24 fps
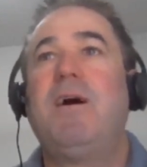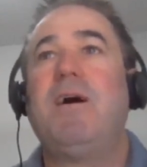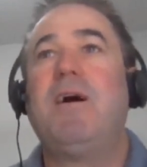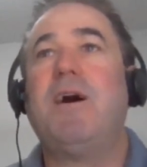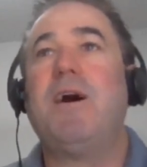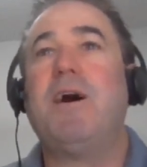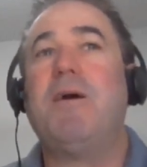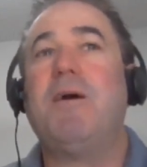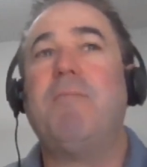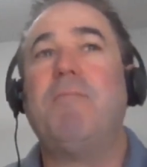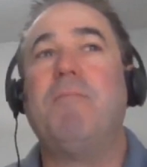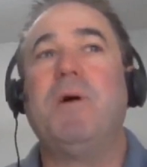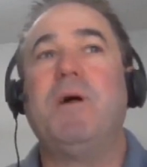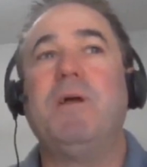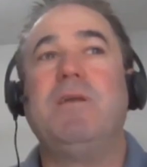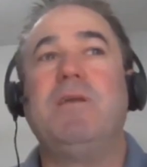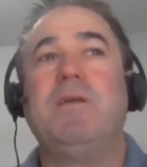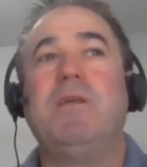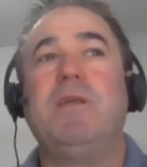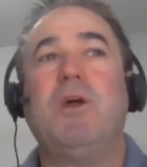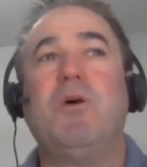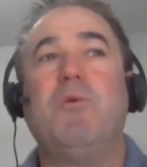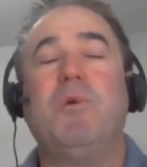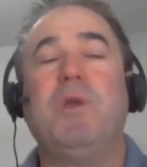
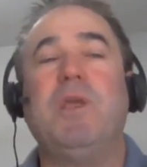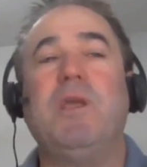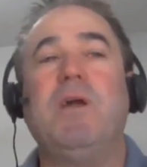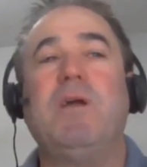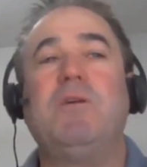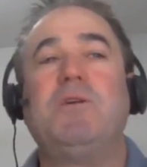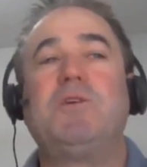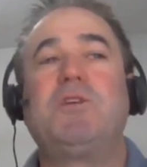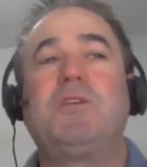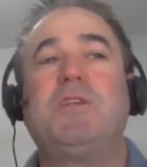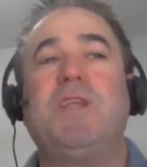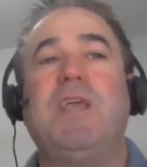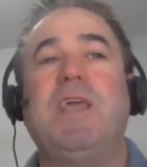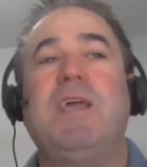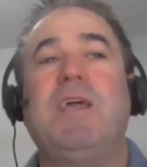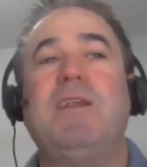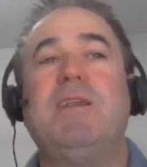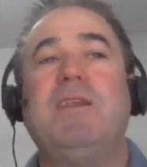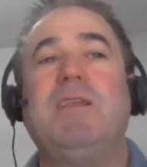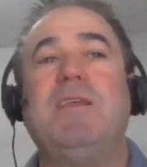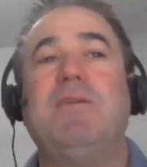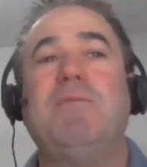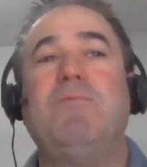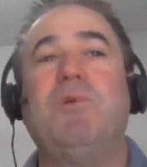We
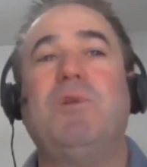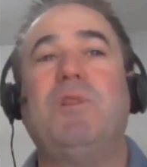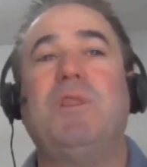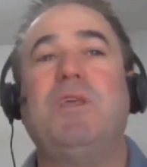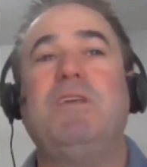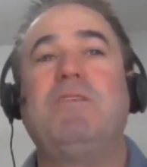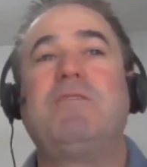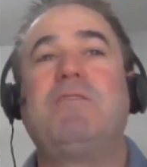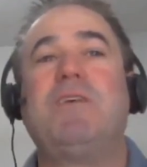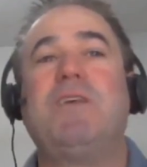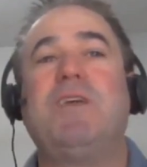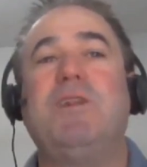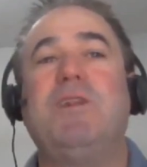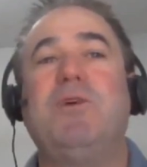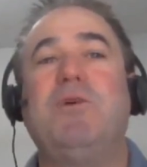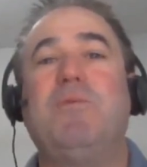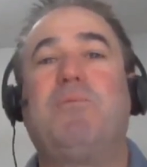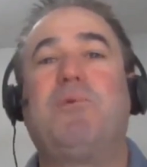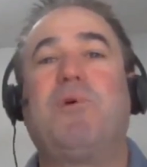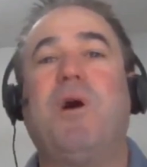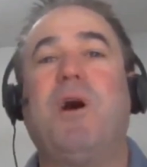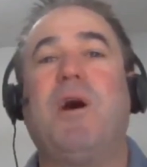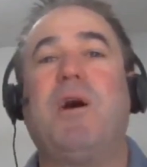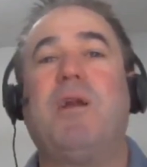understand in releasing a new
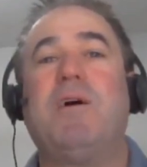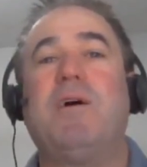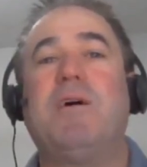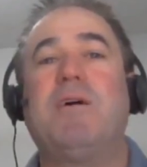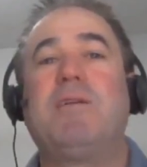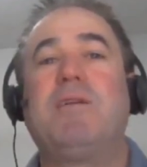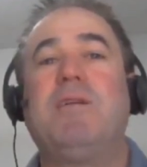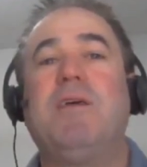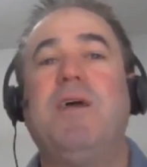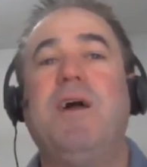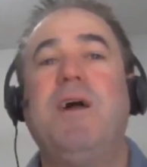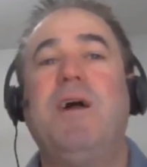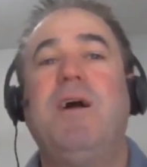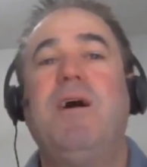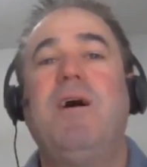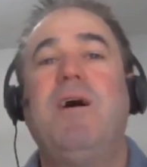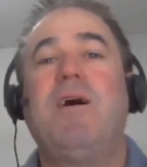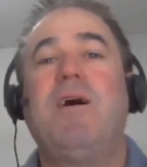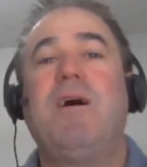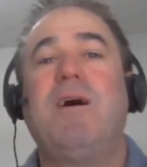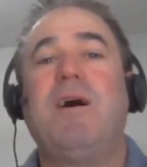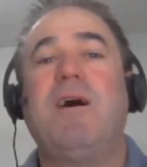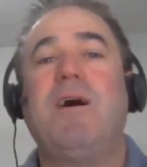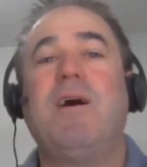product
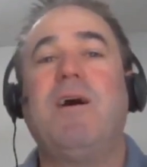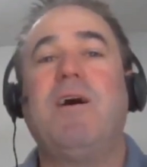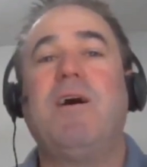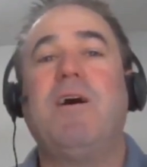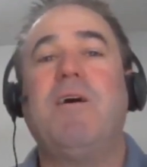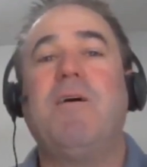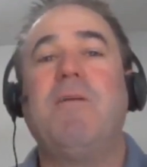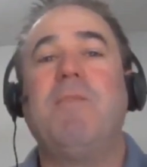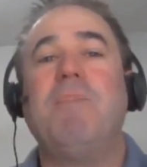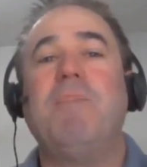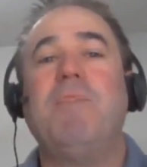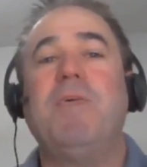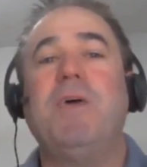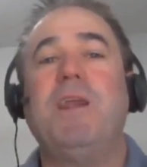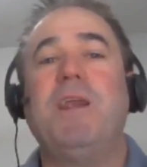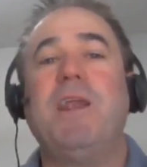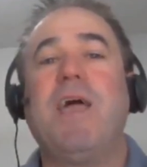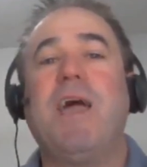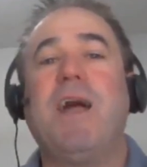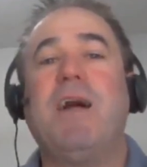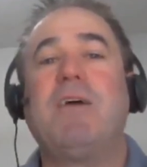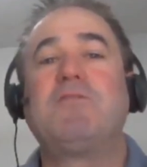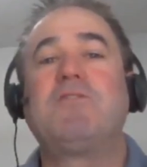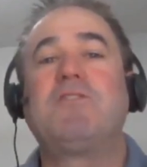that it
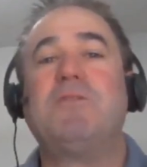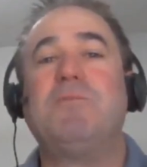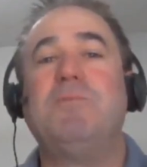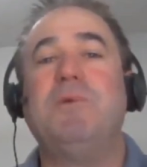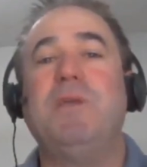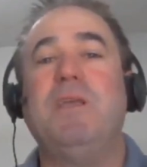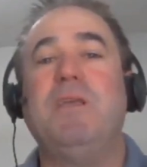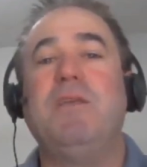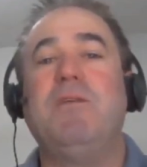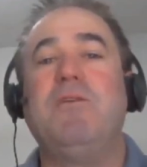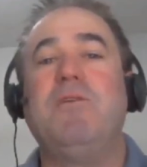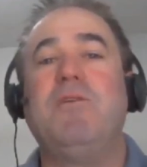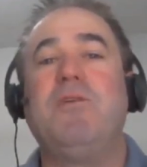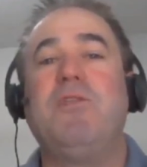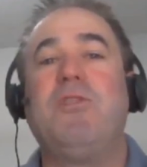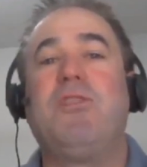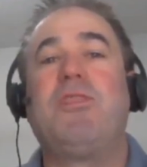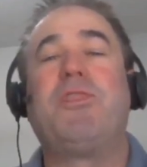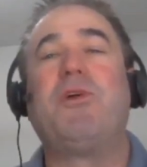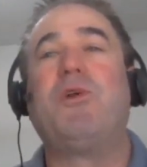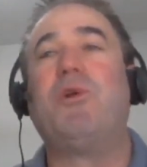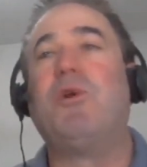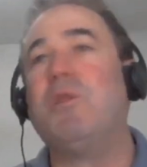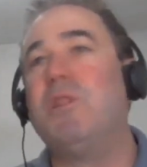has to be
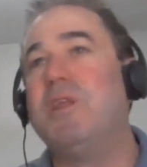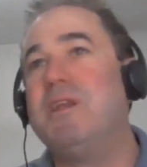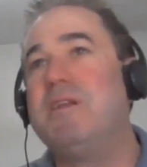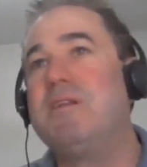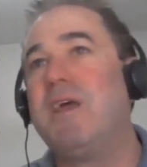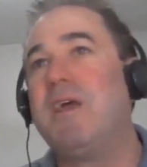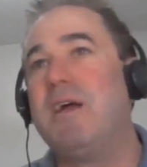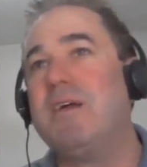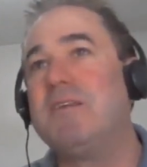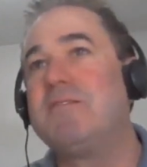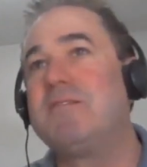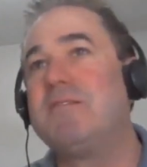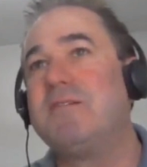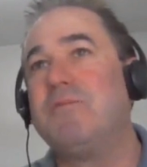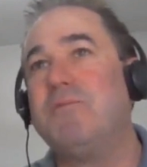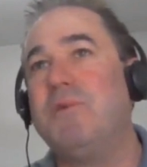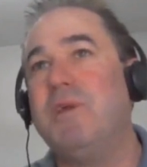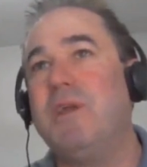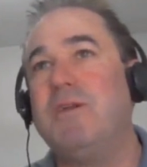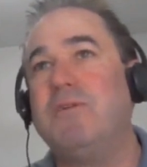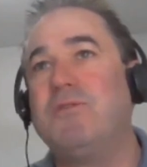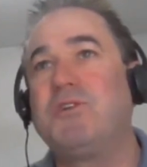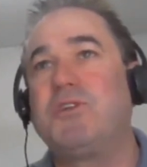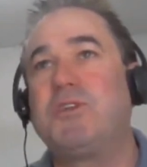thoroughly tested.
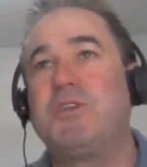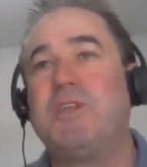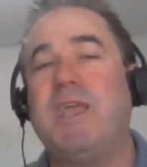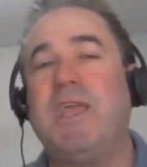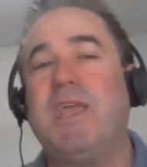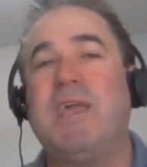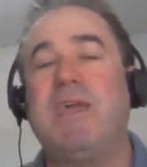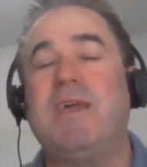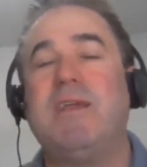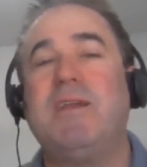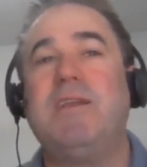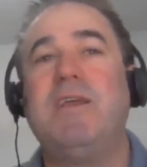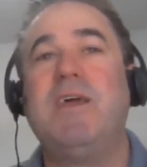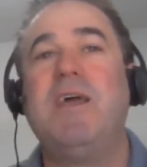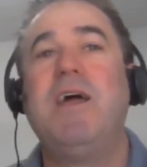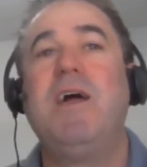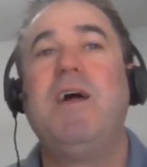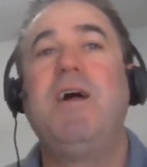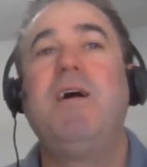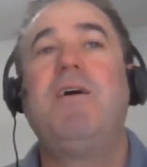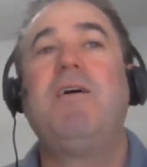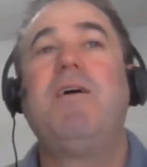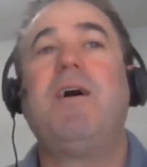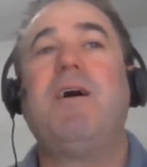We understand
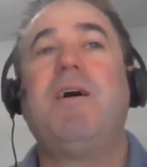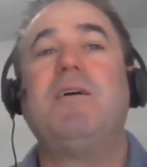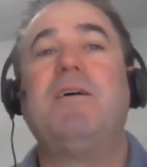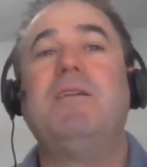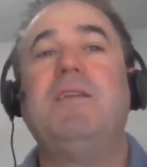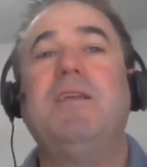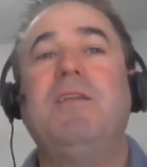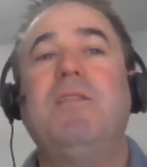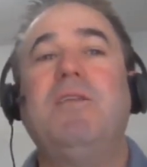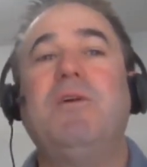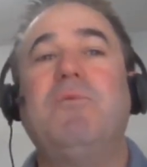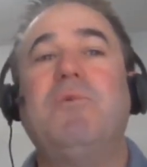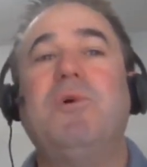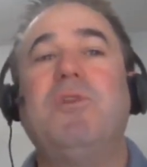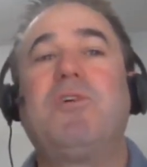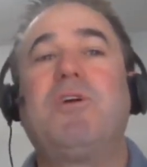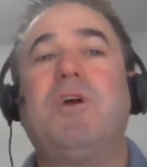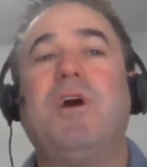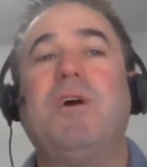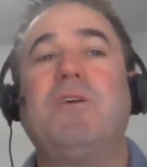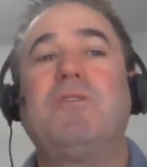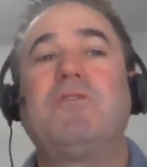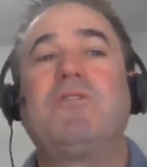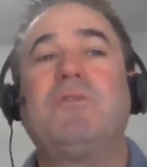dealing with
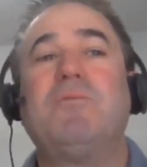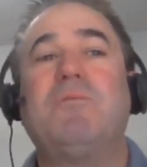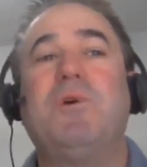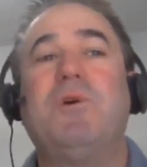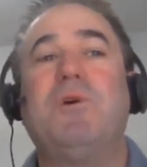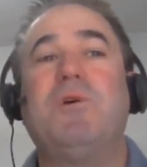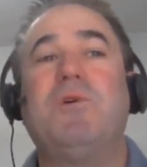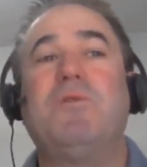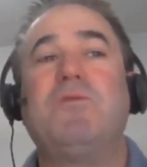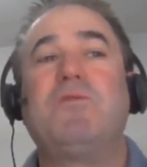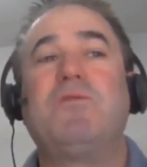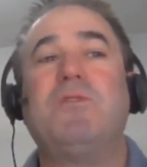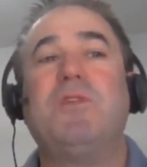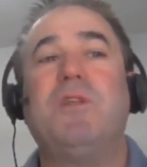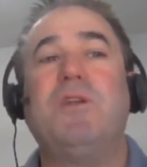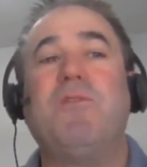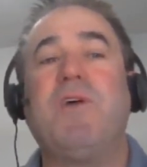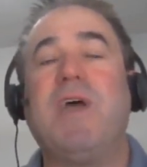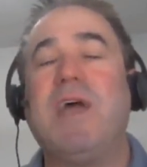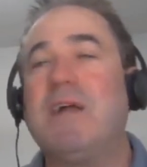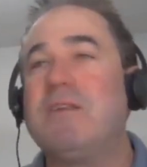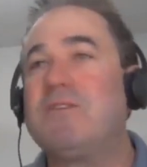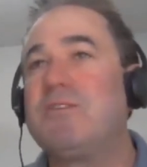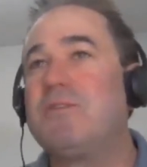customers that have
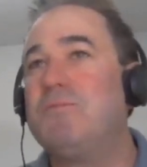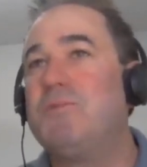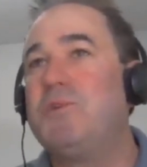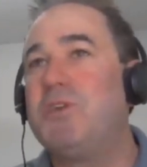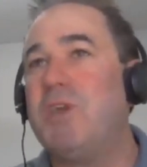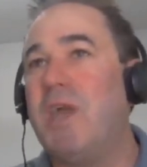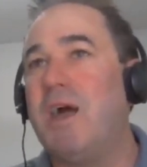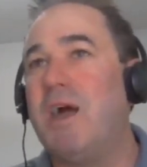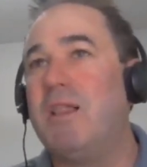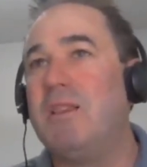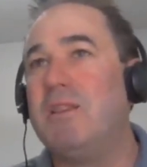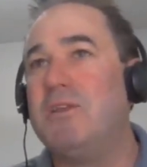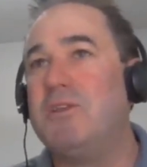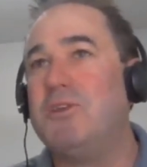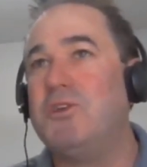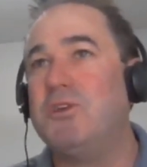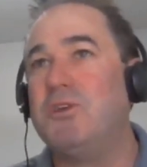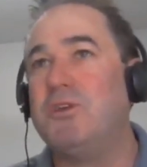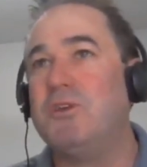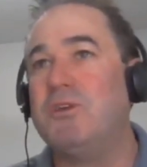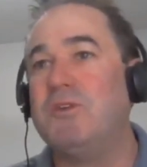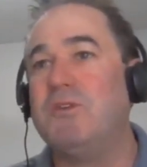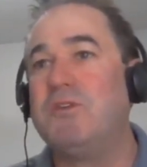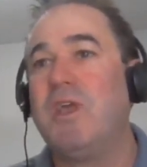had some
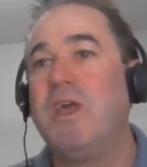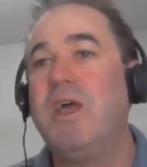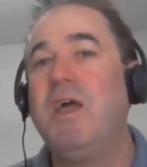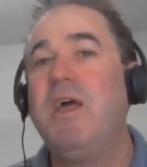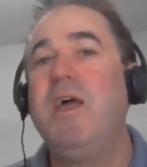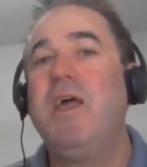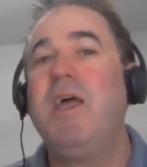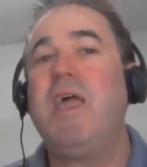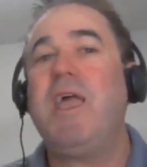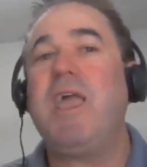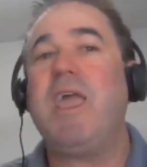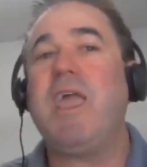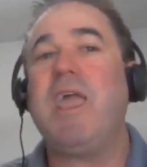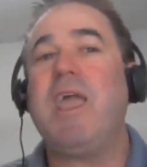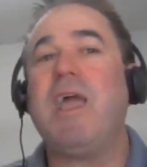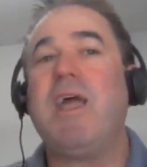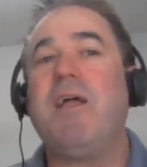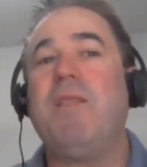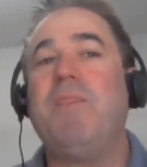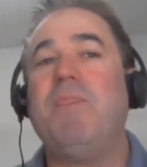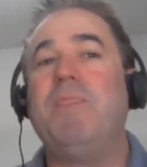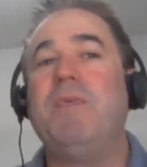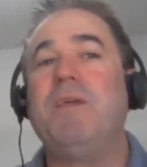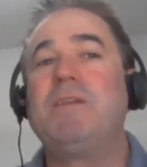challenges
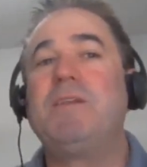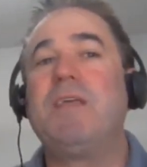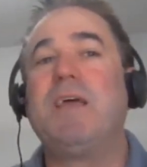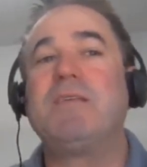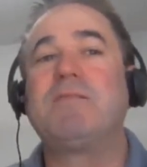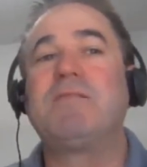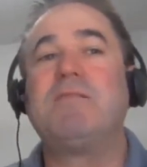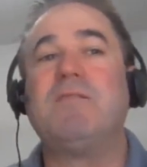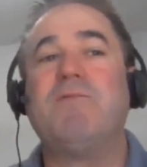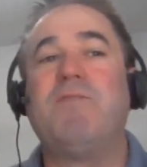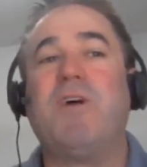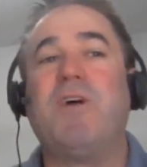and the test